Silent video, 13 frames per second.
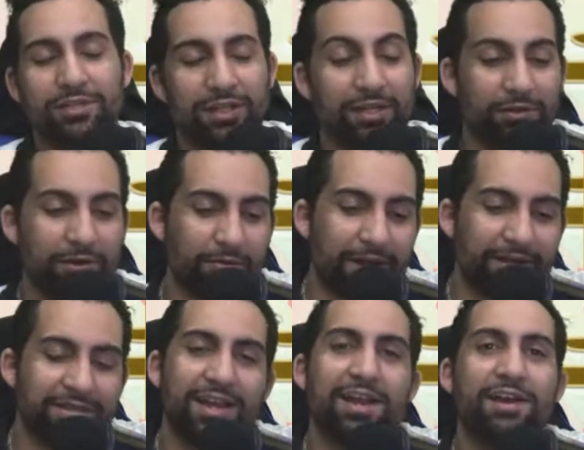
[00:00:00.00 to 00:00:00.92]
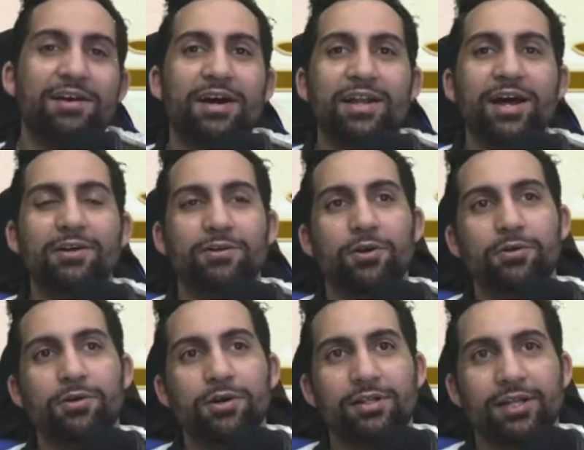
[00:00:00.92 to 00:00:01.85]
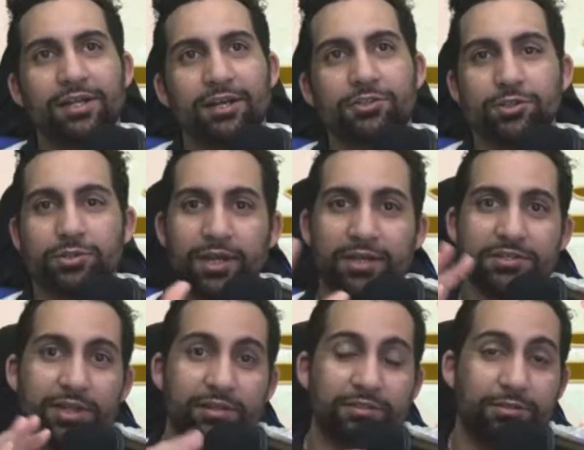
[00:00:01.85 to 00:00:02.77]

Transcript: the hero, right now, and I'll go I'll showcase like